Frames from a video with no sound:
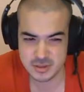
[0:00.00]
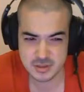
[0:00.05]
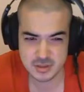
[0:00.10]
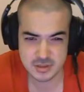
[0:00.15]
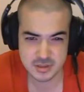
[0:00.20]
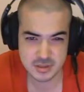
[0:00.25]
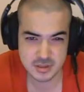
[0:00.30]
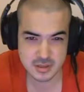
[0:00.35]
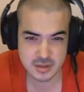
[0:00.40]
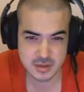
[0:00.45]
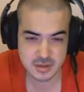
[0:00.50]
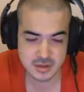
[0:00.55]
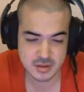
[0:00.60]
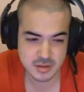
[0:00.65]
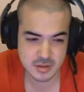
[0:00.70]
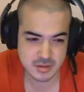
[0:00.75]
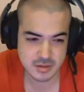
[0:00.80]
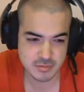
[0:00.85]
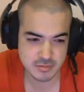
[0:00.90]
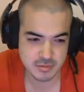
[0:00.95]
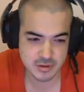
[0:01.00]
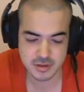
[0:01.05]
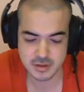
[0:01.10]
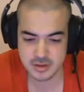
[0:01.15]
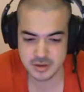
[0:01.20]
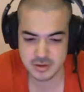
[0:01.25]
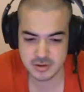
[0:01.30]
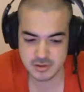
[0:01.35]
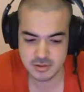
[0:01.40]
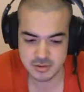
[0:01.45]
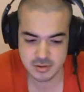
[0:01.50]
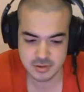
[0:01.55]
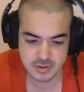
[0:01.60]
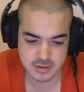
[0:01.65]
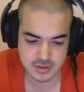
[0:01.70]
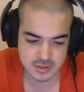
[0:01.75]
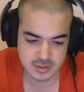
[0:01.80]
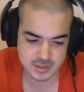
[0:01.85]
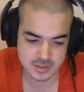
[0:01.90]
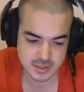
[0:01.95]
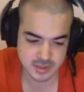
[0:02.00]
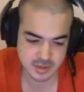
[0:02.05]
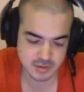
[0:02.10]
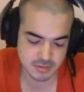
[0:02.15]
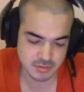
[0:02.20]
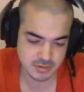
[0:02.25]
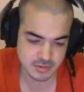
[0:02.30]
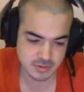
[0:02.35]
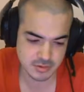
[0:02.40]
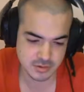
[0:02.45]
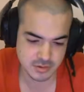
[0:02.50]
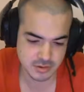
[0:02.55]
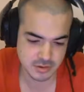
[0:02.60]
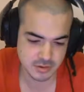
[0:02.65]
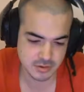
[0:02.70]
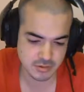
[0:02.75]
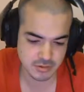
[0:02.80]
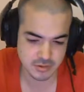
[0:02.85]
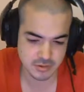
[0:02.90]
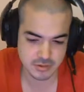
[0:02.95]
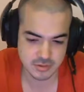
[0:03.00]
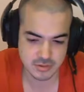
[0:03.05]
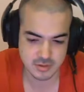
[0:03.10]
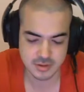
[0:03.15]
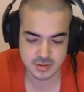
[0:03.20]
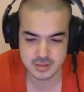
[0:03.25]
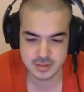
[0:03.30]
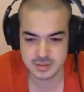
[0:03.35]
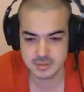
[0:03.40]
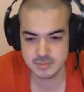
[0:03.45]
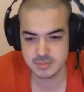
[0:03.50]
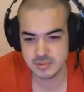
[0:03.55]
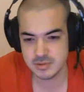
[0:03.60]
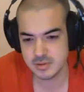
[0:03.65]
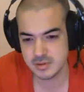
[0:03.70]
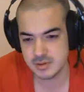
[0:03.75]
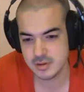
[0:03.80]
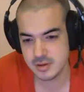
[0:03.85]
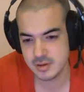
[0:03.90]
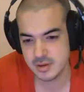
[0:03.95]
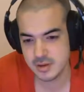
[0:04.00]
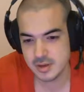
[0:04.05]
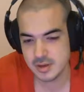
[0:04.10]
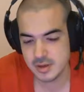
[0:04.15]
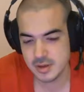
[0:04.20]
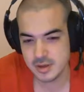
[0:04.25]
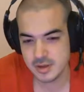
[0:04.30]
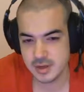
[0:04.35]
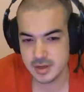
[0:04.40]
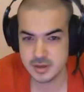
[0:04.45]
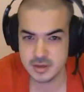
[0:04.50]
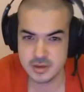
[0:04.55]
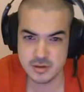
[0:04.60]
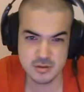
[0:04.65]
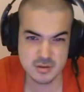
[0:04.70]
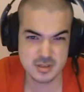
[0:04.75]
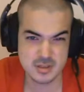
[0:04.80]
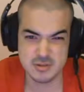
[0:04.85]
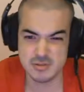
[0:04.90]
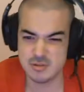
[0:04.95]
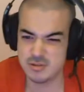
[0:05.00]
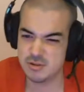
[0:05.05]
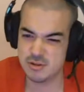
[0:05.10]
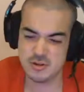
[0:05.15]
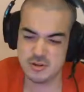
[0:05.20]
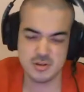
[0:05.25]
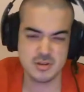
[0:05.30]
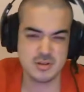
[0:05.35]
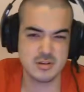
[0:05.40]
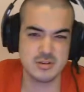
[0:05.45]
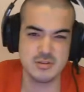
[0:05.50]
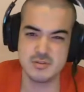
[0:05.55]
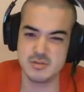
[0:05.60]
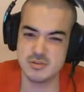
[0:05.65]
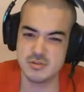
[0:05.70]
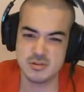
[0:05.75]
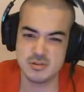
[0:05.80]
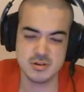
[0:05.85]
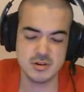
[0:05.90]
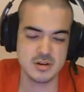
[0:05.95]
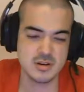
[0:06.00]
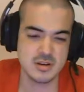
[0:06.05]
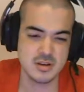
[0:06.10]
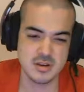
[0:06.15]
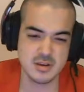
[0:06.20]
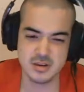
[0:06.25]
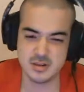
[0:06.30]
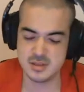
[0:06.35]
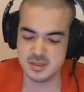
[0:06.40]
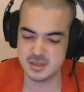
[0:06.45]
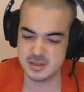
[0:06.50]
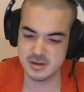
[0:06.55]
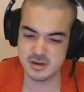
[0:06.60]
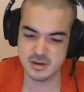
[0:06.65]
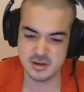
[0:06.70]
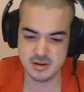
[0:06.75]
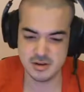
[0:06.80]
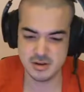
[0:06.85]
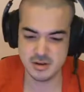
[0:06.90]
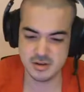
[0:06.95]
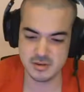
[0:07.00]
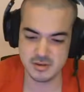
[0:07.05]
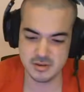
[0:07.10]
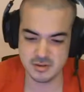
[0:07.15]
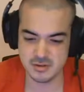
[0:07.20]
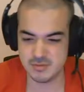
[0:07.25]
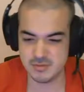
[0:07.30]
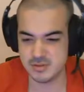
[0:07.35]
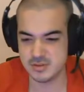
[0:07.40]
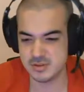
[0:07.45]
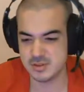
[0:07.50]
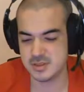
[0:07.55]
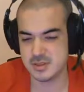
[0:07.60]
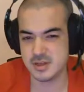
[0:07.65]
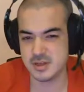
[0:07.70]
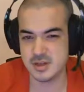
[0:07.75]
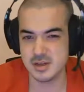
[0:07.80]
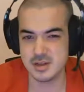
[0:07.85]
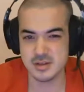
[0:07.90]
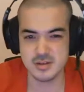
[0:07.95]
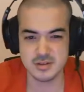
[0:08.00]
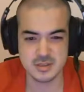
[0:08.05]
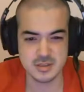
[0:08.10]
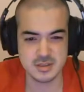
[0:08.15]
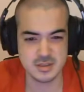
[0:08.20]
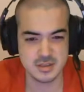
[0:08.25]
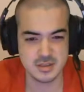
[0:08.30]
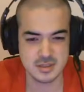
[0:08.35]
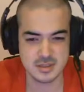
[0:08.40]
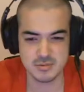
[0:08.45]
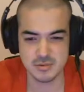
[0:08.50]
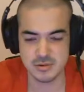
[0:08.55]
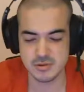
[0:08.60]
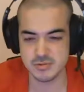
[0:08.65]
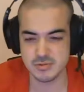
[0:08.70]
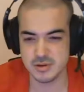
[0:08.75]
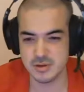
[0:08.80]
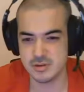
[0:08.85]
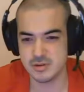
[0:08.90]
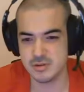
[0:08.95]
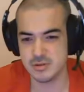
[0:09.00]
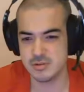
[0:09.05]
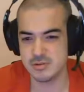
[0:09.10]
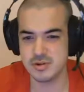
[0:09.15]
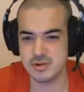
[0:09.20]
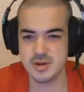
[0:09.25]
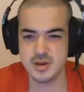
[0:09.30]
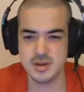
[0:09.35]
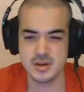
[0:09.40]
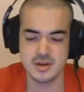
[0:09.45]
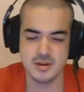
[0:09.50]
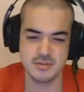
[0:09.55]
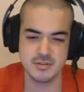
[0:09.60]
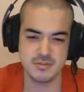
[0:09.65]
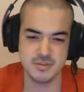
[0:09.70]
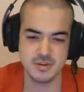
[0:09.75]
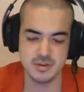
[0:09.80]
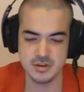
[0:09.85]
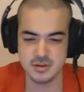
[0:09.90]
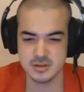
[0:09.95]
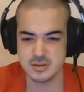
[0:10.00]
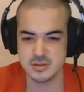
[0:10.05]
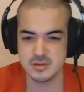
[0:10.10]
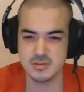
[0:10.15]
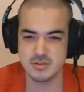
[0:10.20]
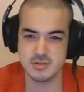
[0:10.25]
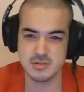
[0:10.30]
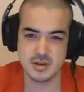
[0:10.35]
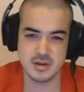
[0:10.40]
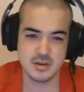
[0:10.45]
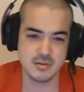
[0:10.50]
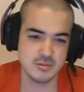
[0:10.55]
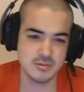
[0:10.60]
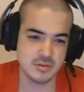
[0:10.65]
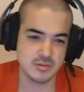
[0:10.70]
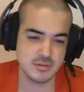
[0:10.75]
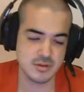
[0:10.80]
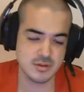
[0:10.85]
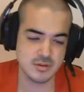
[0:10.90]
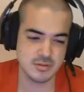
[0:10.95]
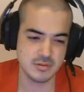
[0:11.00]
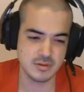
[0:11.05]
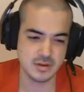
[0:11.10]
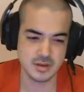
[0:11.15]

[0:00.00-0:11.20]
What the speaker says: I'd say right now is I would go into like simple, and I just do a shit ton of node locking. I'd say, all right, if this guy does this, what do I do? If he doesn't do that, what do I do?